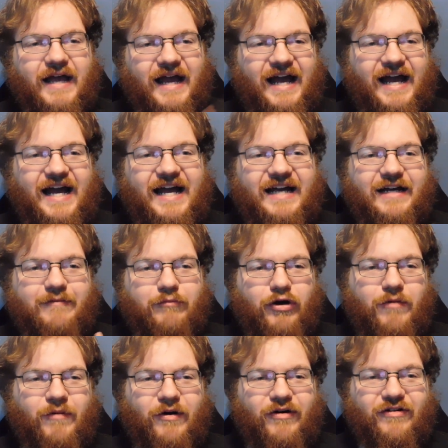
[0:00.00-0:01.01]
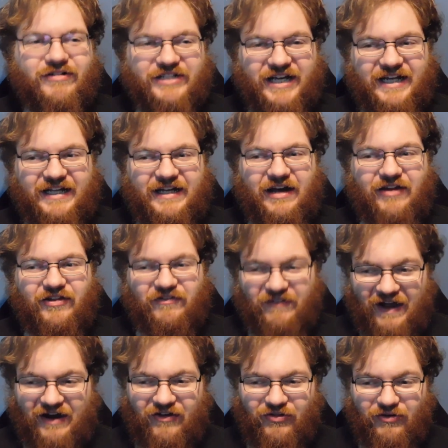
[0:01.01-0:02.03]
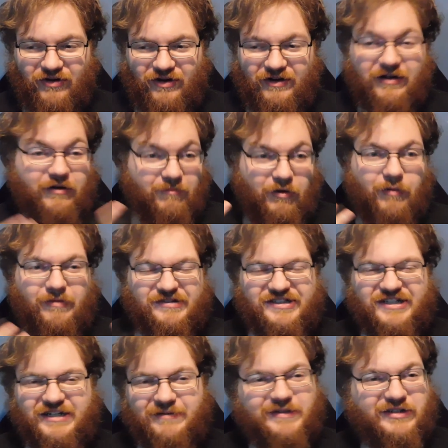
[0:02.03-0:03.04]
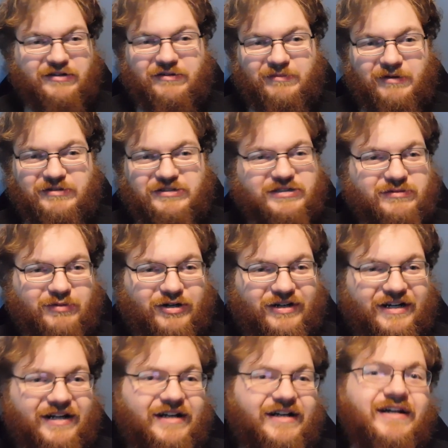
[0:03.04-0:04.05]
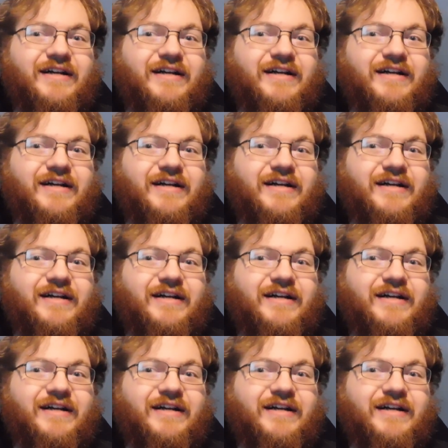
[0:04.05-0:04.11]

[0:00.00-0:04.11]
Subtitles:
Aang and Momo are taking down the Fire Lord. Momo's going to be doing most of the work.